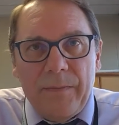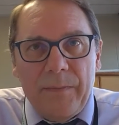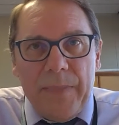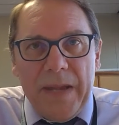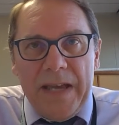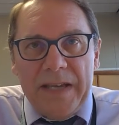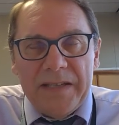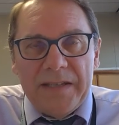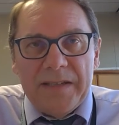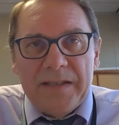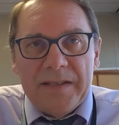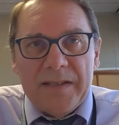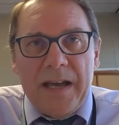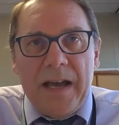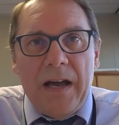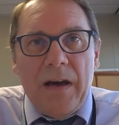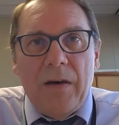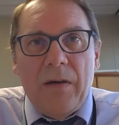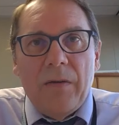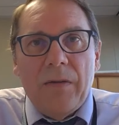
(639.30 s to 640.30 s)
bases,
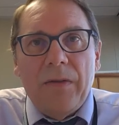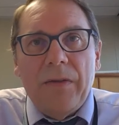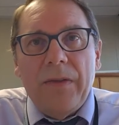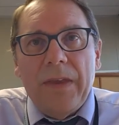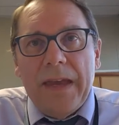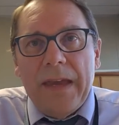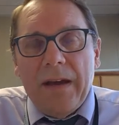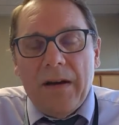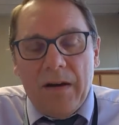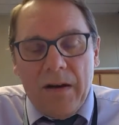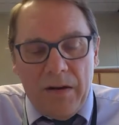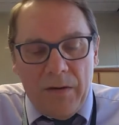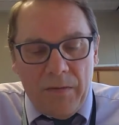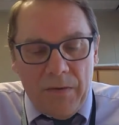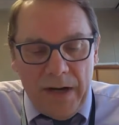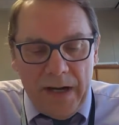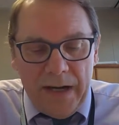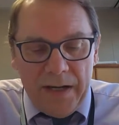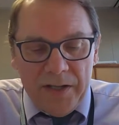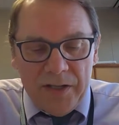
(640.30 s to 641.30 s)
how they are
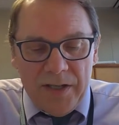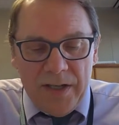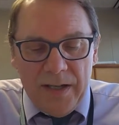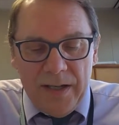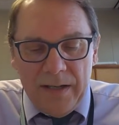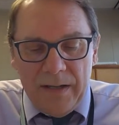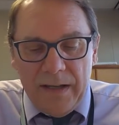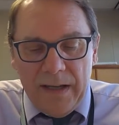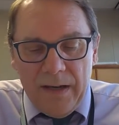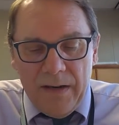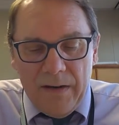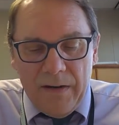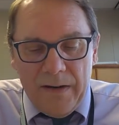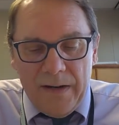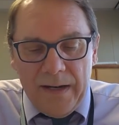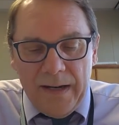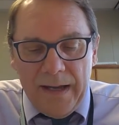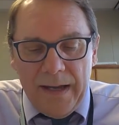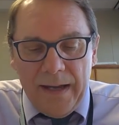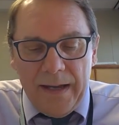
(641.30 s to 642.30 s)
arranged in the
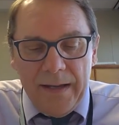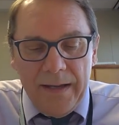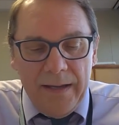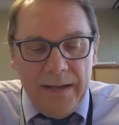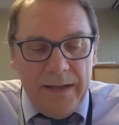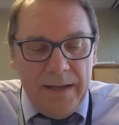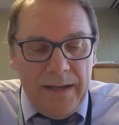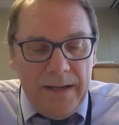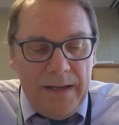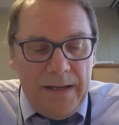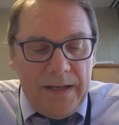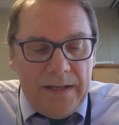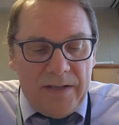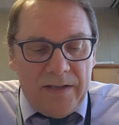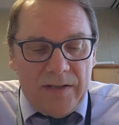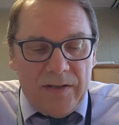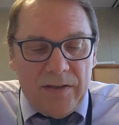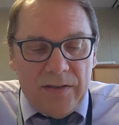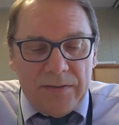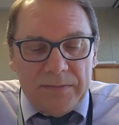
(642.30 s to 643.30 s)
RNA.
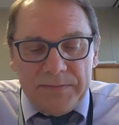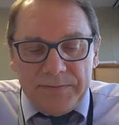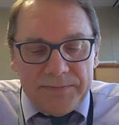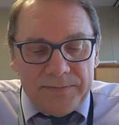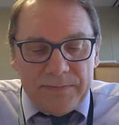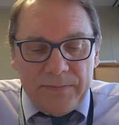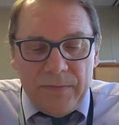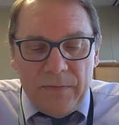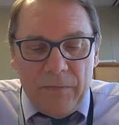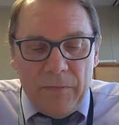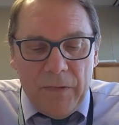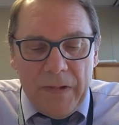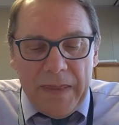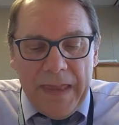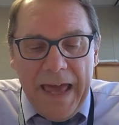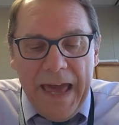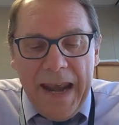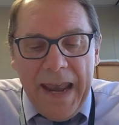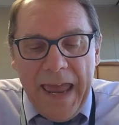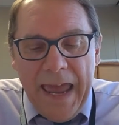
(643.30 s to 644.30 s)
So when
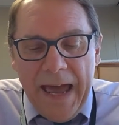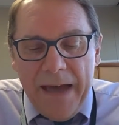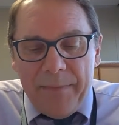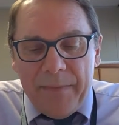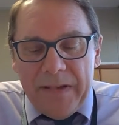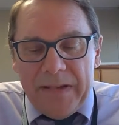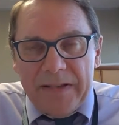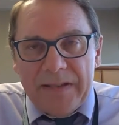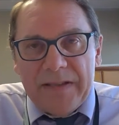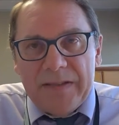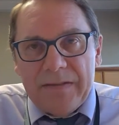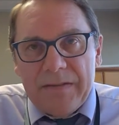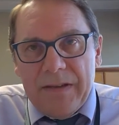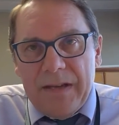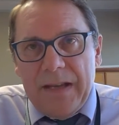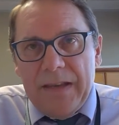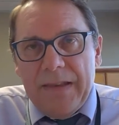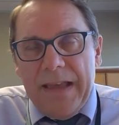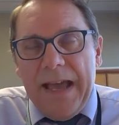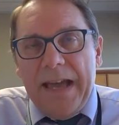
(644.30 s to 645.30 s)
that happens
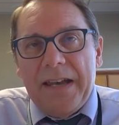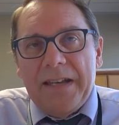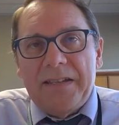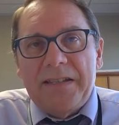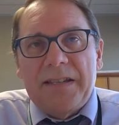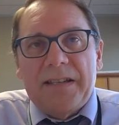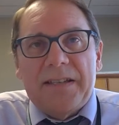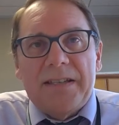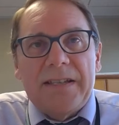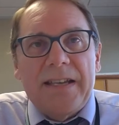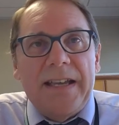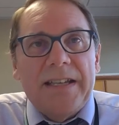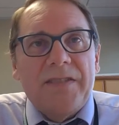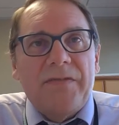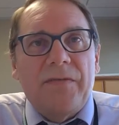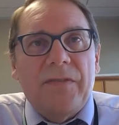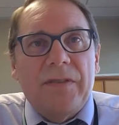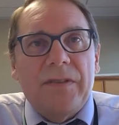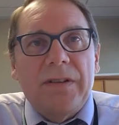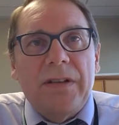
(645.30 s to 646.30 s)
and that is
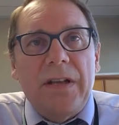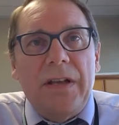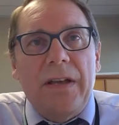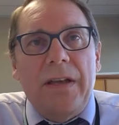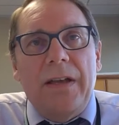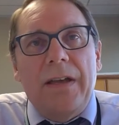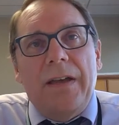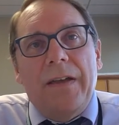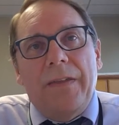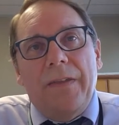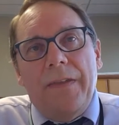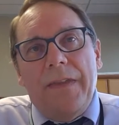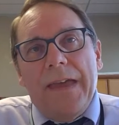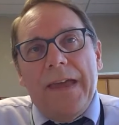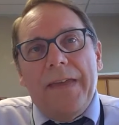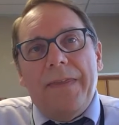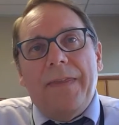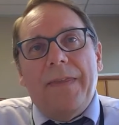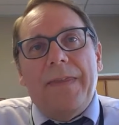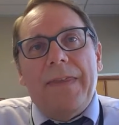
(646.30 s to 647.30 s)
successful,
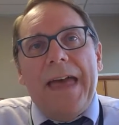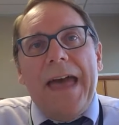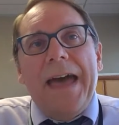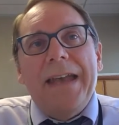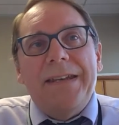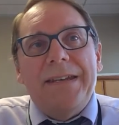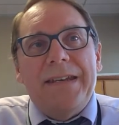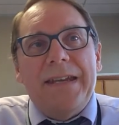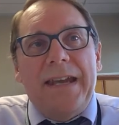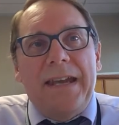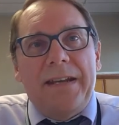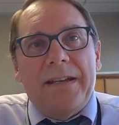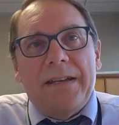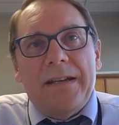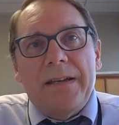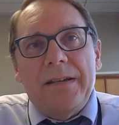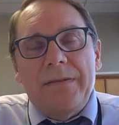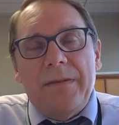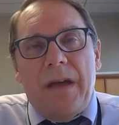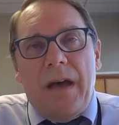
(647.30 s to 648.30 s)
then that
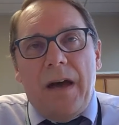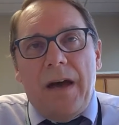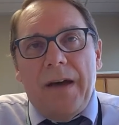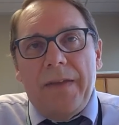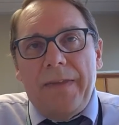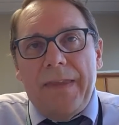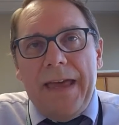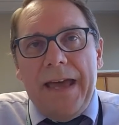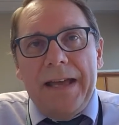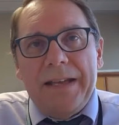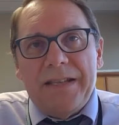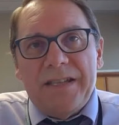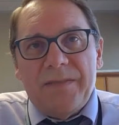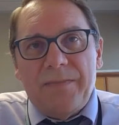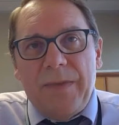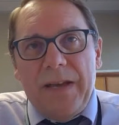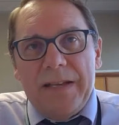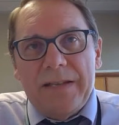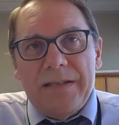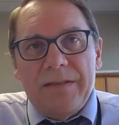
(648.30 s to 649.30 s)
data on that
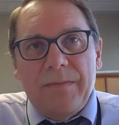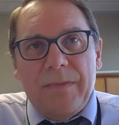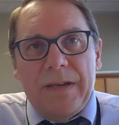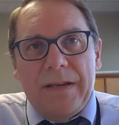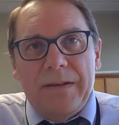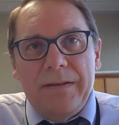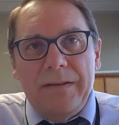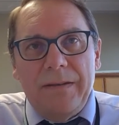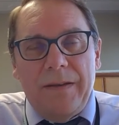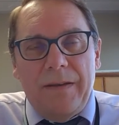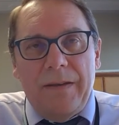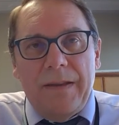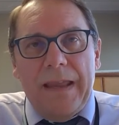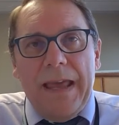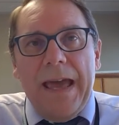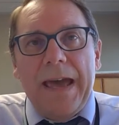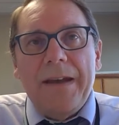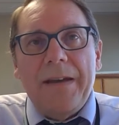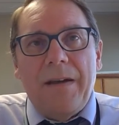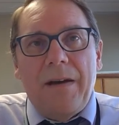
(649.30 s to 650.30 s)
specimen,
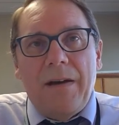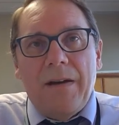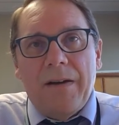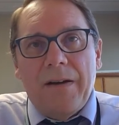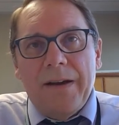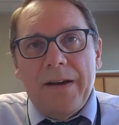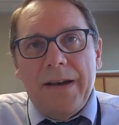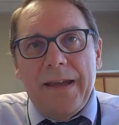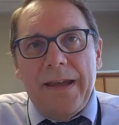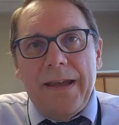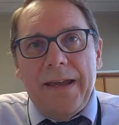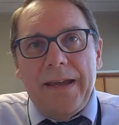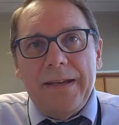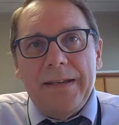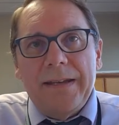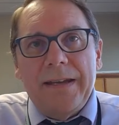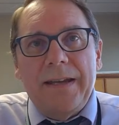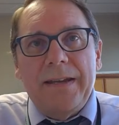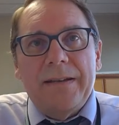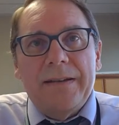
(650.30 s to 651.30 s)
that
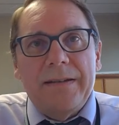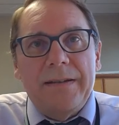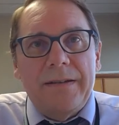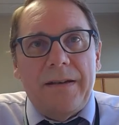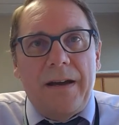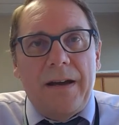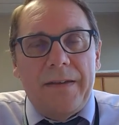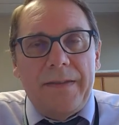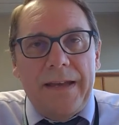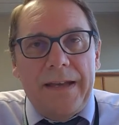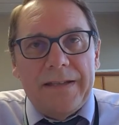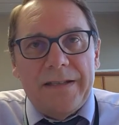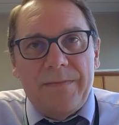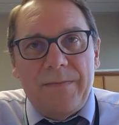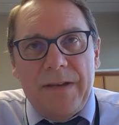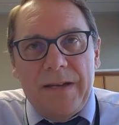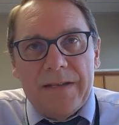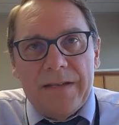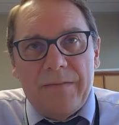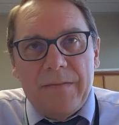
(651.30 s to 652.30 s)
RNA data on that
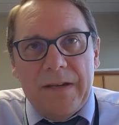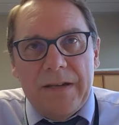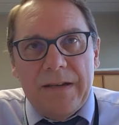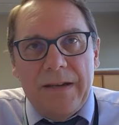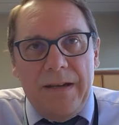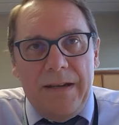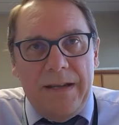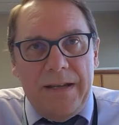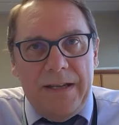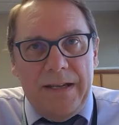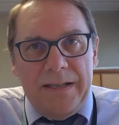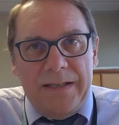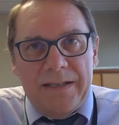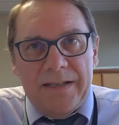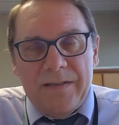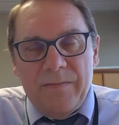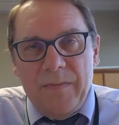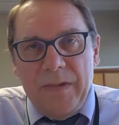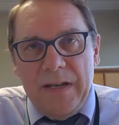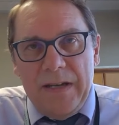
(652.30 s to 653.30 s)
specimen gets
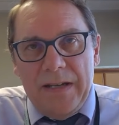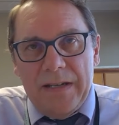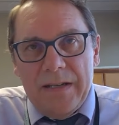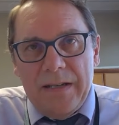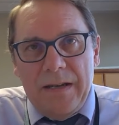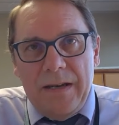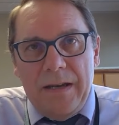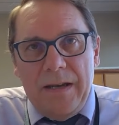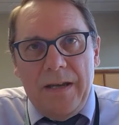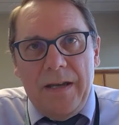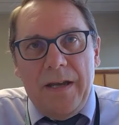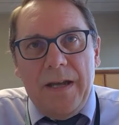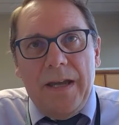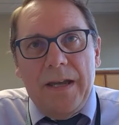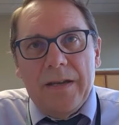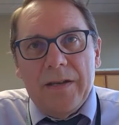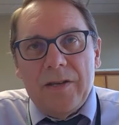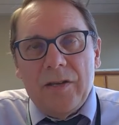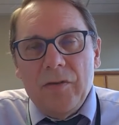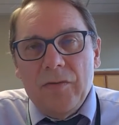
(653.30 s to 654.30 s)
submitted
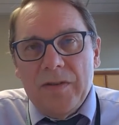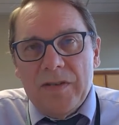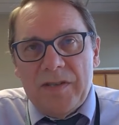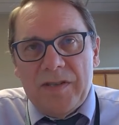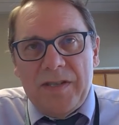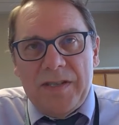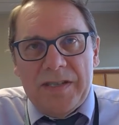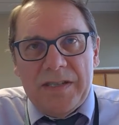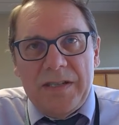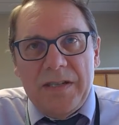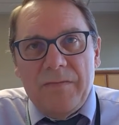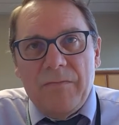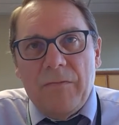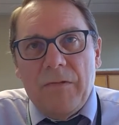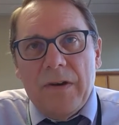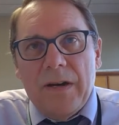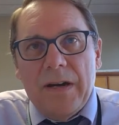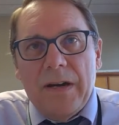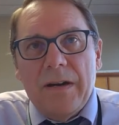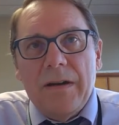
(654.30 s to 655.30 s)
into a system
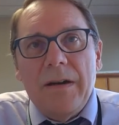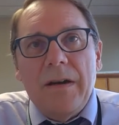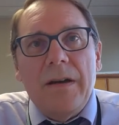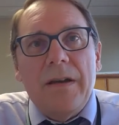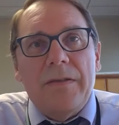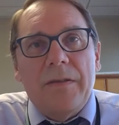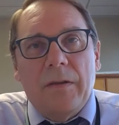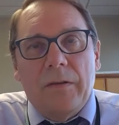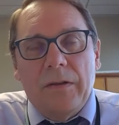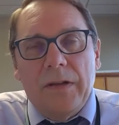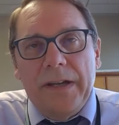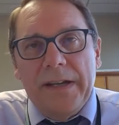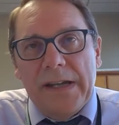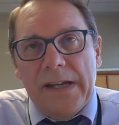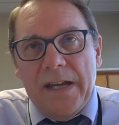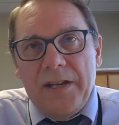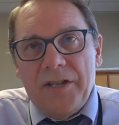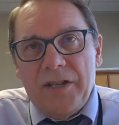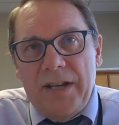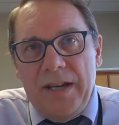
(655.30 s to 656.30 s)
where the
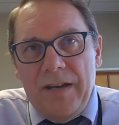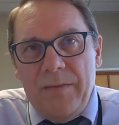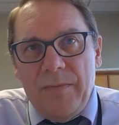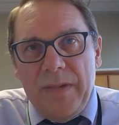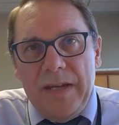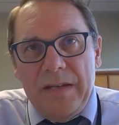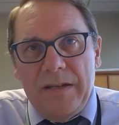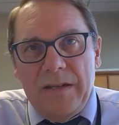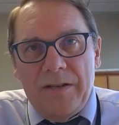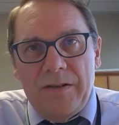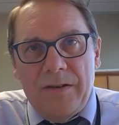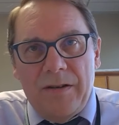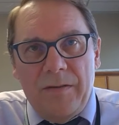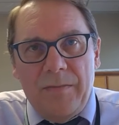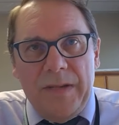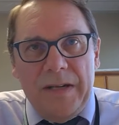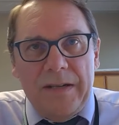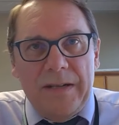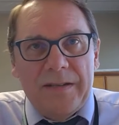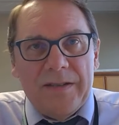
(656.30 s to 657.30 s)
lineage can be
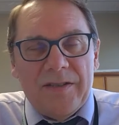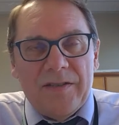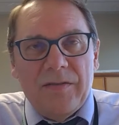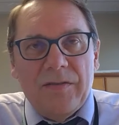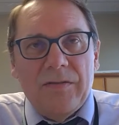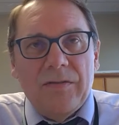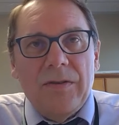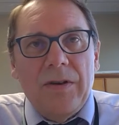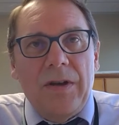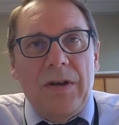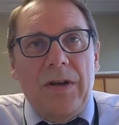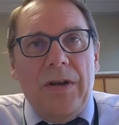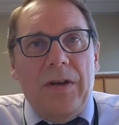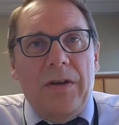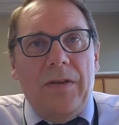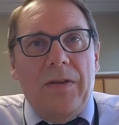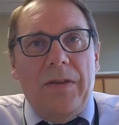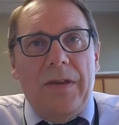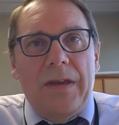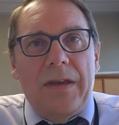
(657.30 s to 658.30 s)
determined. And so
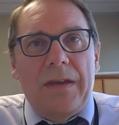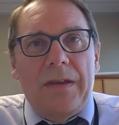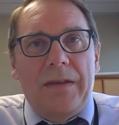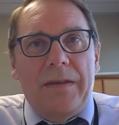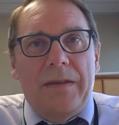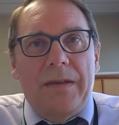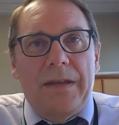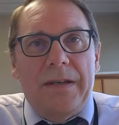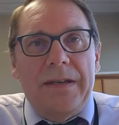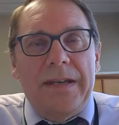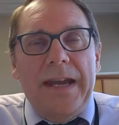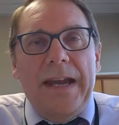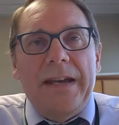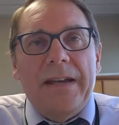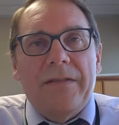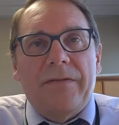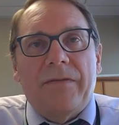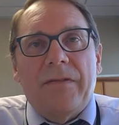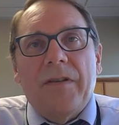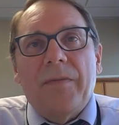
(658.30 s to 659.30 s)
the
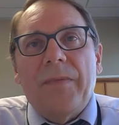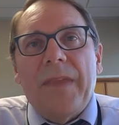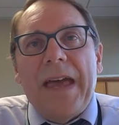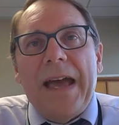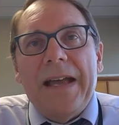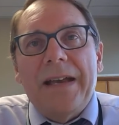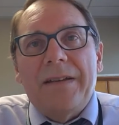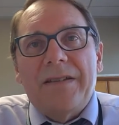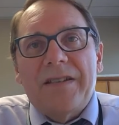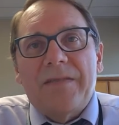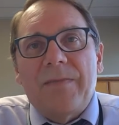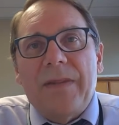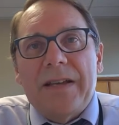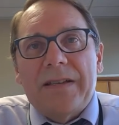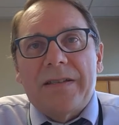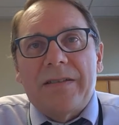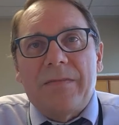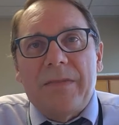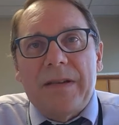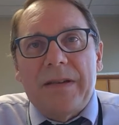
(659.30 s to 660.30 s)
data from that
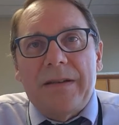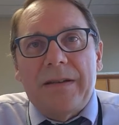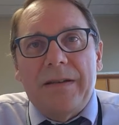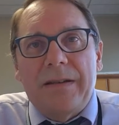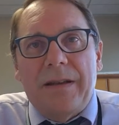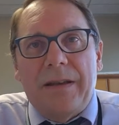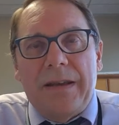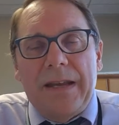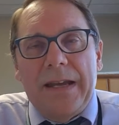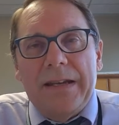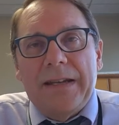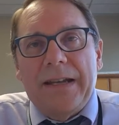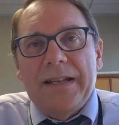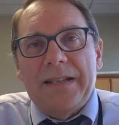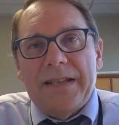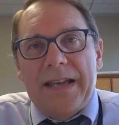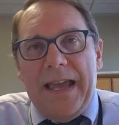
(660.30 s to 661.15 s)
specimen then gets